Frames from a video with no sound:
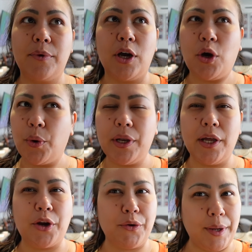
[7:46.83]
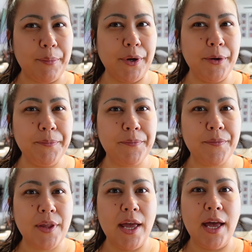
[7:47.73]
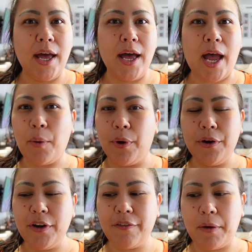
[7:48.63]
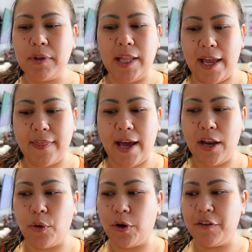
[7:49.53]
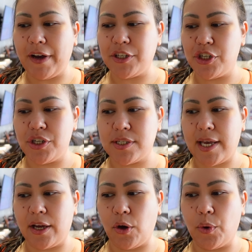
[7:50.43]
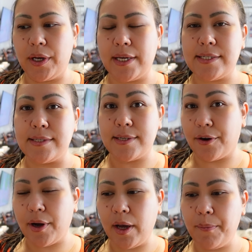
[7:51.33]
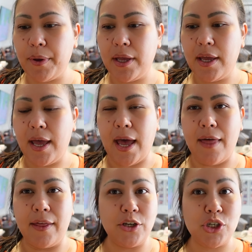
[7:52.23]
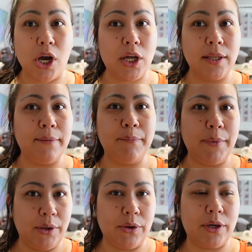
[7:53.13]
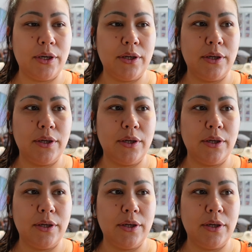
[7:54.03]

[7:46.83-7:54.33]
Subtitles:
I wonder if I would like that, or if I should just get coconut syrup and then chocolate milk.